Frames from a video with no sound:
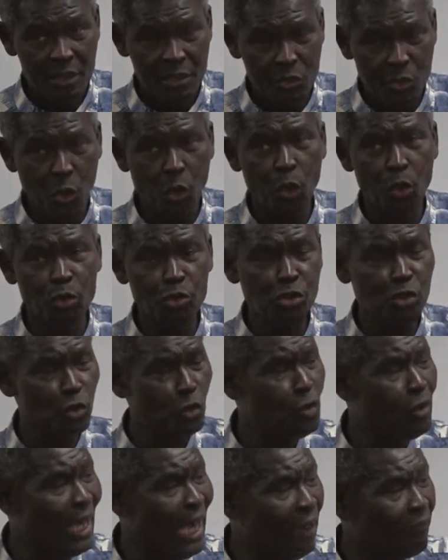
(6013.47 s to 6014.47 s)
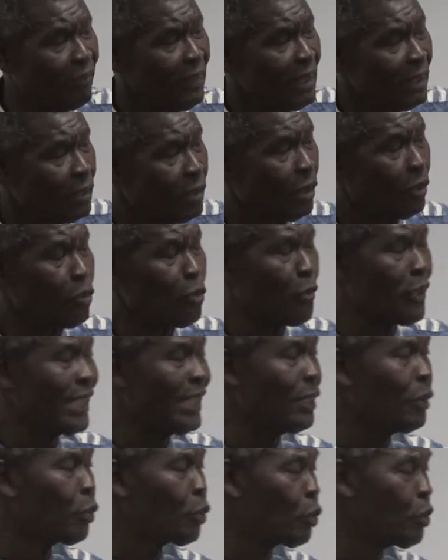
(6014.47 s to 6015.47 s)
Those who have,
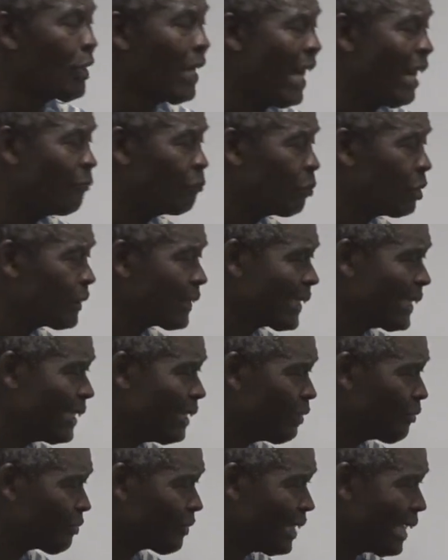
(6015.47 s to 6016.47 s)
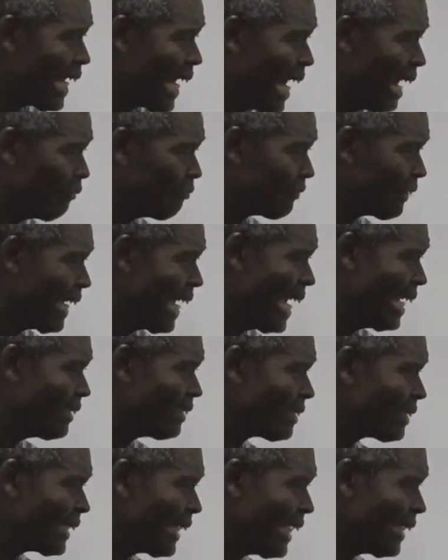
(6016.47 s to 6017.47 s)
we who have believed, have
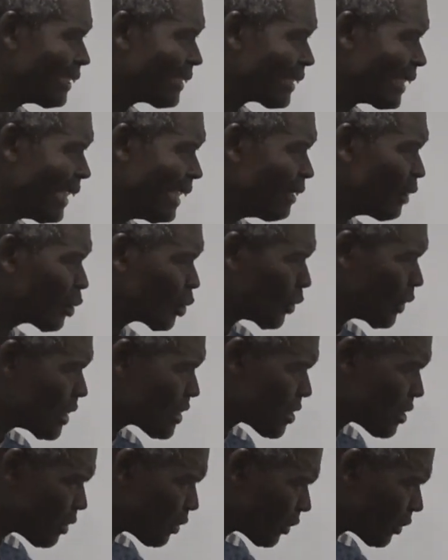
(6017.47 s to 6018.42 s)
entered into his